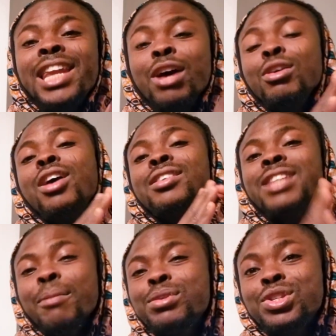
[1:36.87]
Now,
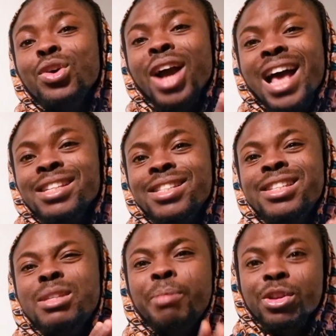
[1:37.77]
Samsung has
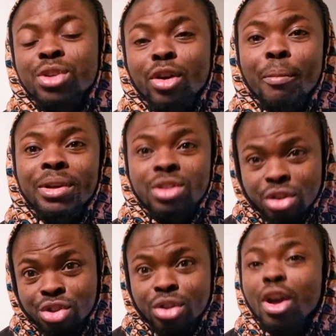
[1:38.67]
this special
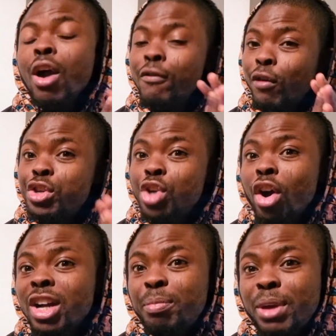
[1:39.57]
competition for
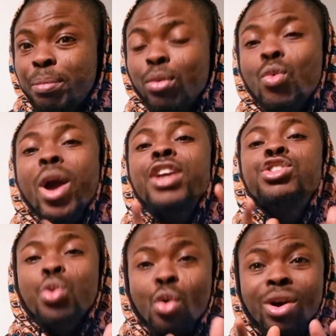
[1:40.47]
young people where
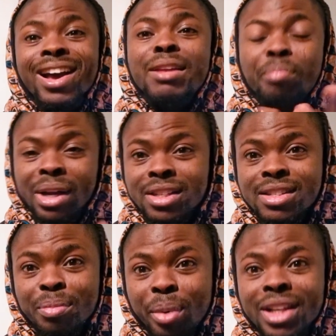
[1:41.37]
you can
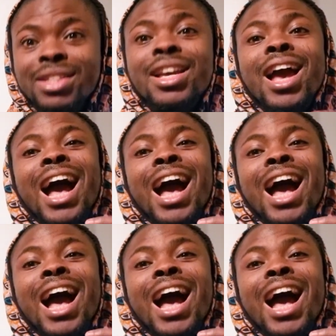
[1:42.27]
participate